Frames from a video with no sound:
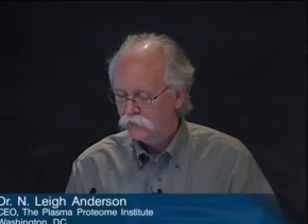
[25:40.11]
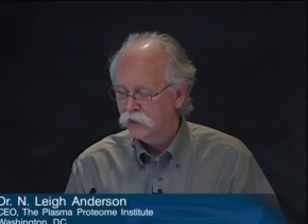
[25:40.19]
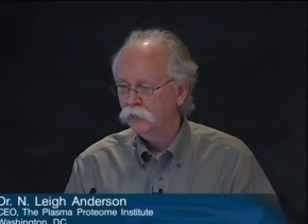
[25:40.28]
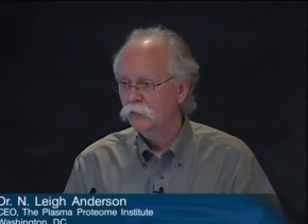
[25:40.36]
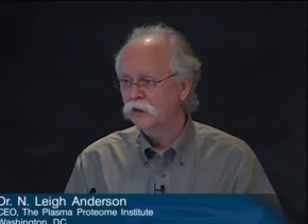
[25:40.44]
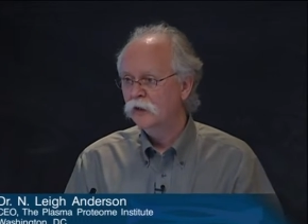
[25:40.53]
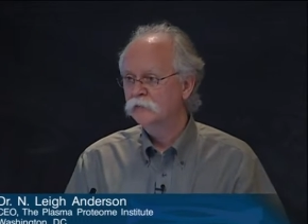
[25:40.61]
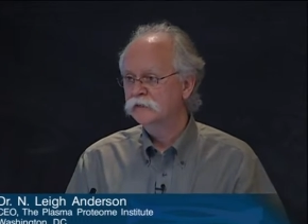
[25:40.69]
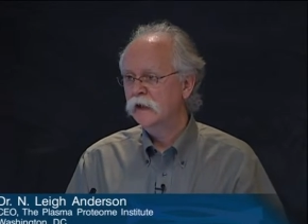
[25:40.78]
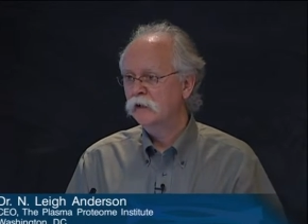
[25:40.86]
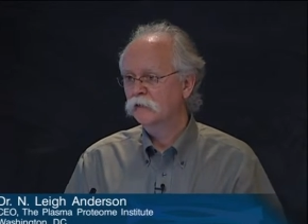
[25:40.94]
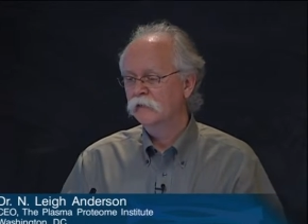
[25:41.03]
And what comes
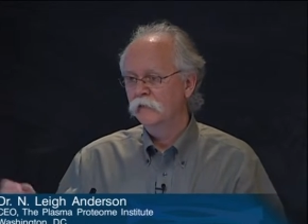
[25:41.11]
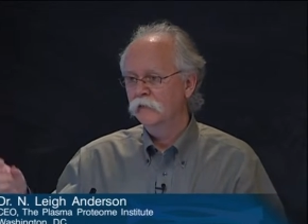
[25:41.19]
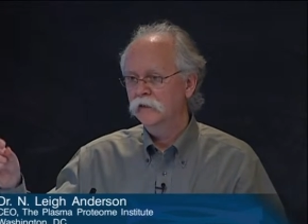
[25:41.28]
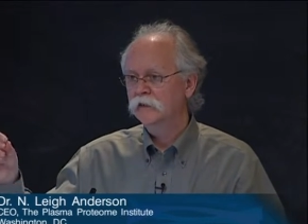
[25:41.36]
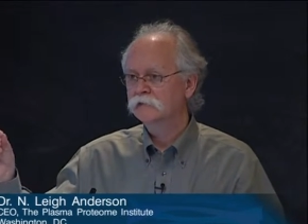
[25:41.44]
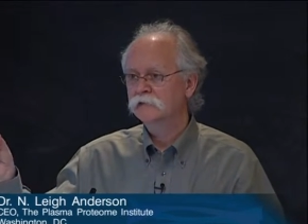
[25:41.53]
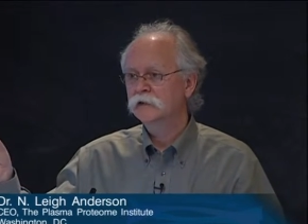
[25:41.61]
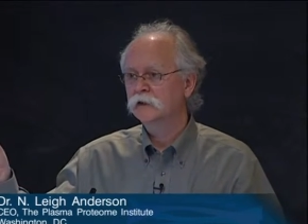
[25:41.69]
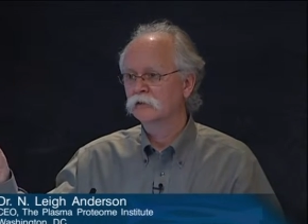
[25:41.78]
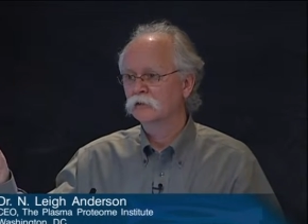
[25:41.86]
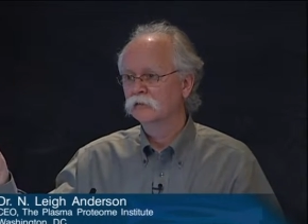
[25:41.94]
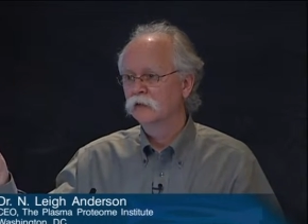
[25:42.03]
out is a
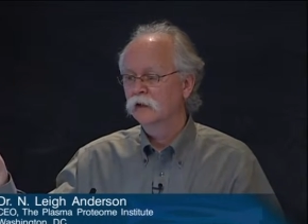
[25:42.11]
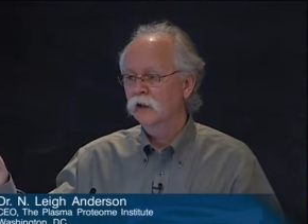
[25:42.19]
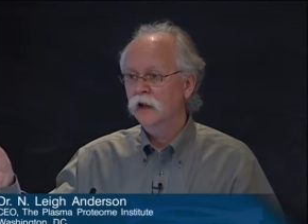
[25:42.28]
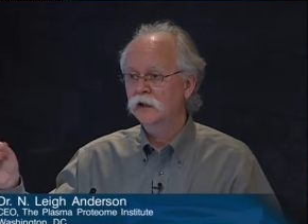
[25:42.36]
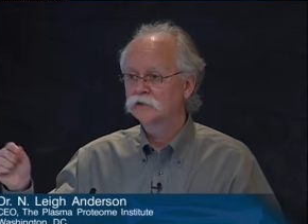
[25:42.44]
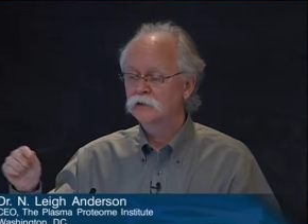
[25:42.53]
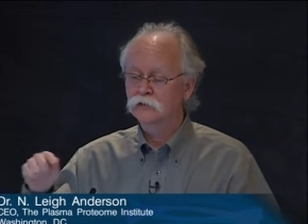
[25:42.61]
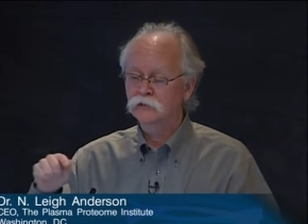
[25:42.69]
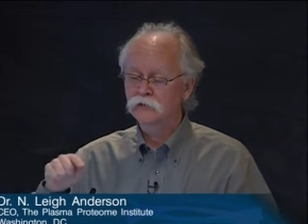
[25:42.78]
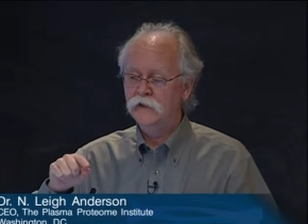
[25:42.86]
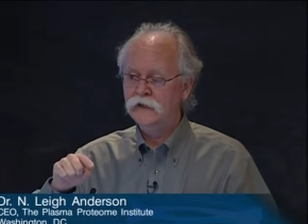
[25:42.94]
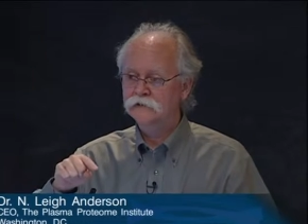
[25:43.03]
signal. And so
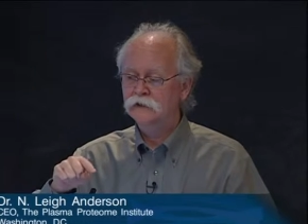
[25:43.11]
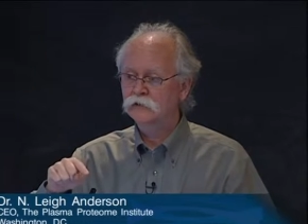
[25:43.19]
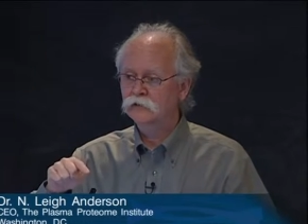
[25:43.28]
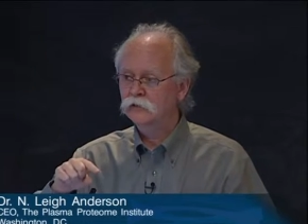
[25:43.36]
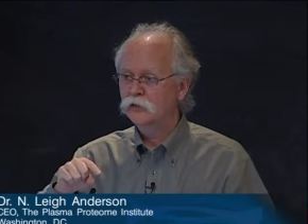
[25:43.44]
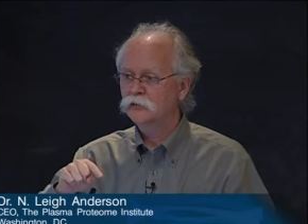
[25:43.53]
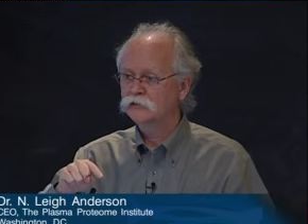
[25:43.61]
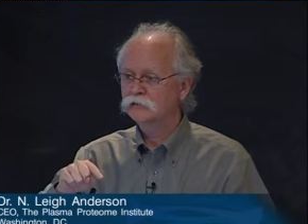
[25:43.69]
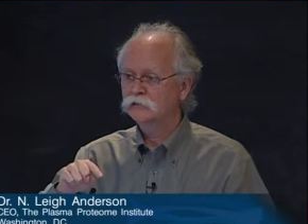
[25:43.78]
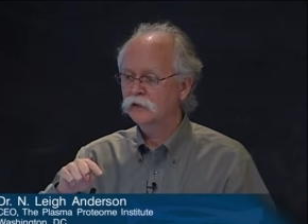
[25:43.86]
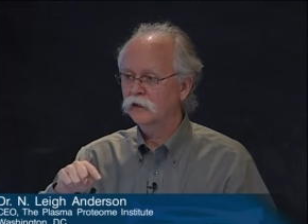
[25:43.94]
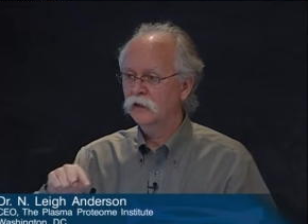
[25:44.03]
that signal goes
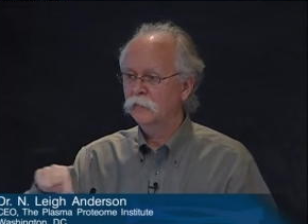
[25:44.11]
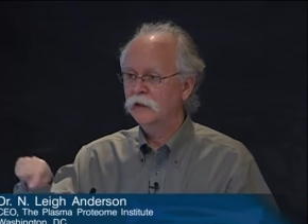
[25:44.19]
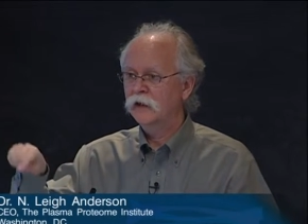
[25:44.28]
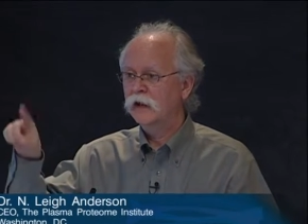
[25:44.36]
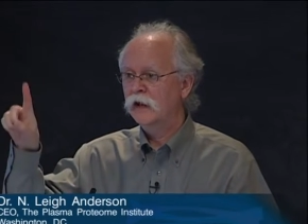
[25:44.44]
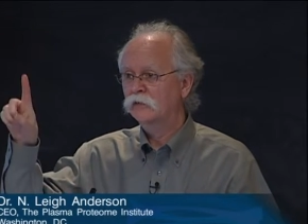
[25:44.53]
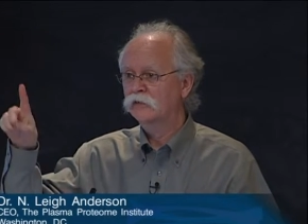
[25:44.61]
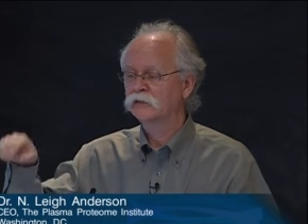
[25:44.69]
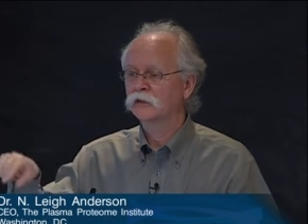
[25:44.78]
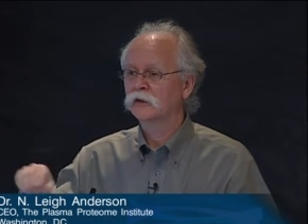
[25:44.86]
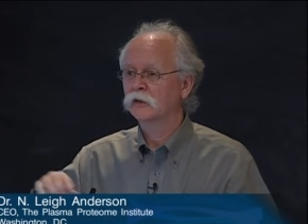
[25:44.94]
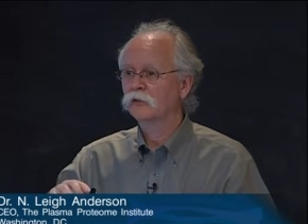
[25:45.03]
up and down
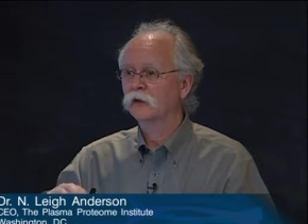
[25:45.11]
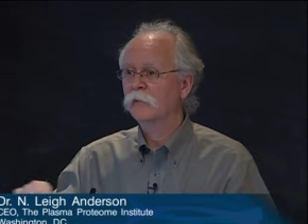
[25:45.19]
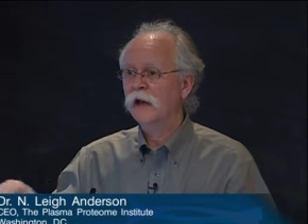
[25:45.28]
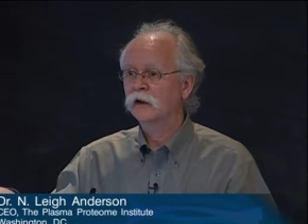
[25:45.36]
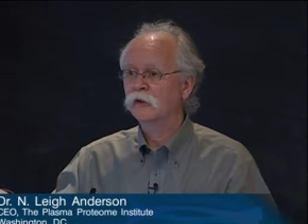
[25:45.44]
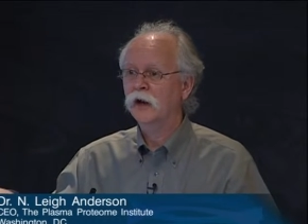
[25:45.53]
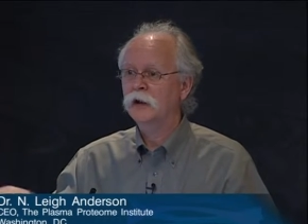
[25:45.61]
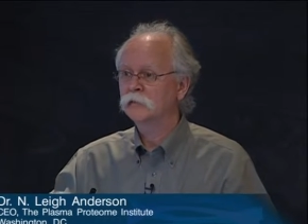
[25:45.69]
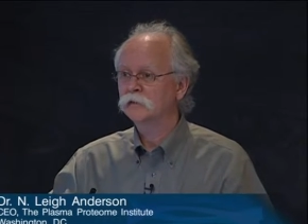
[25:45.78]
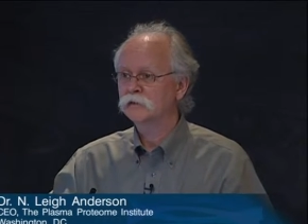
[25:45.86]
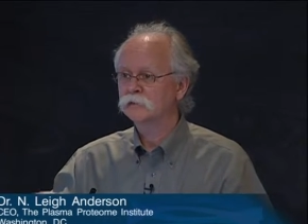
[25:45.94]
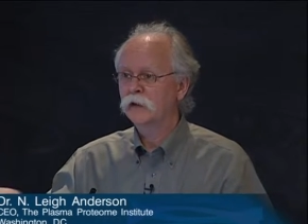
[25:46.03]
during a chromatogram
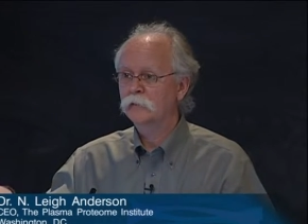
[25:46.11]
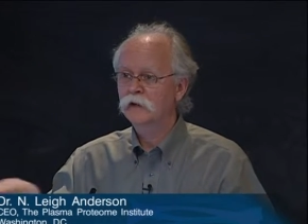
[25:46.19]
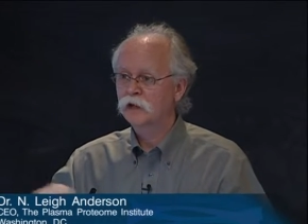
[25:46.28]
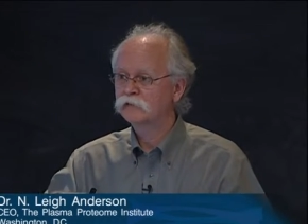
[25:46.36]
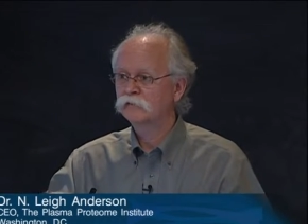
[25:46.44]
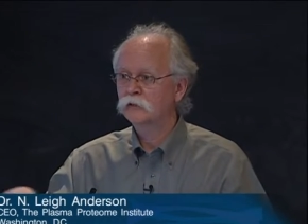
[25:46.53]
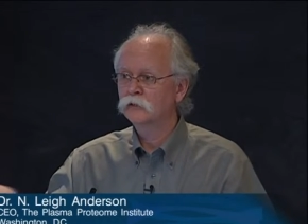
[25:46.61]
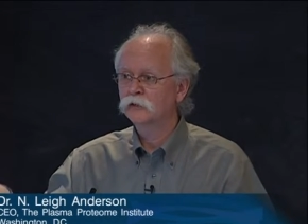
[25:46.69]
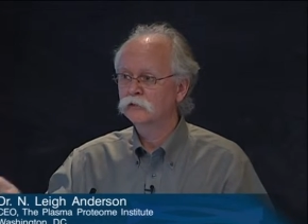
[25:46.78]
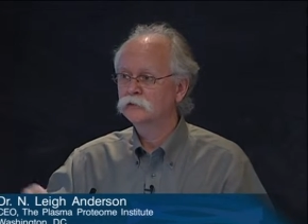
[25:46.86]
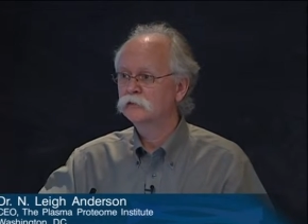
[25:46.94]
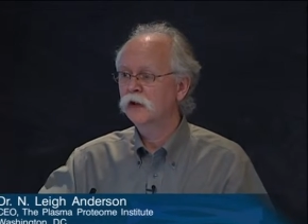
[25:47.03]
of these peptides flowing
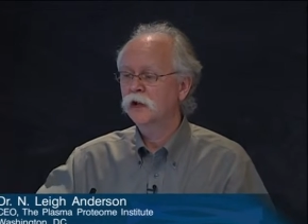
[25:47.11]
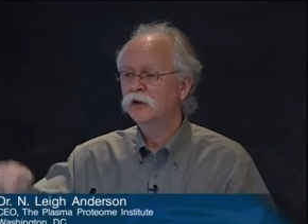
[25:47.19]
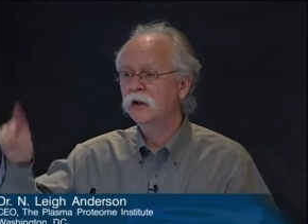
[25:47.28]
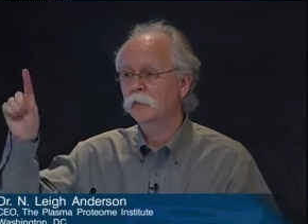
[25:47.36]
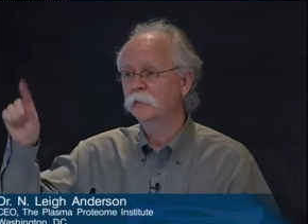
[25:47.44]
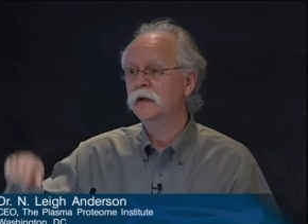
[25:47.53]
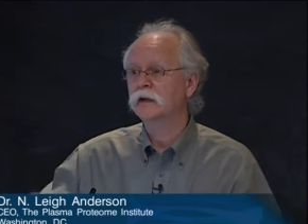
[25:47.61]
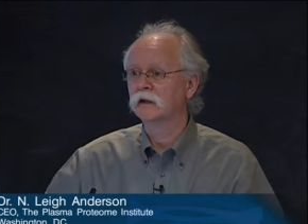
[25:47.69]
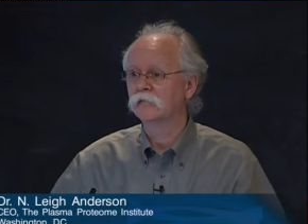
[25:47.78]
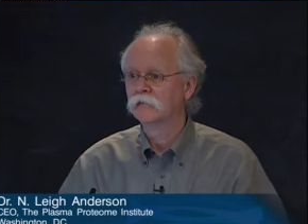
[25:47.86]
through, and you get a peak.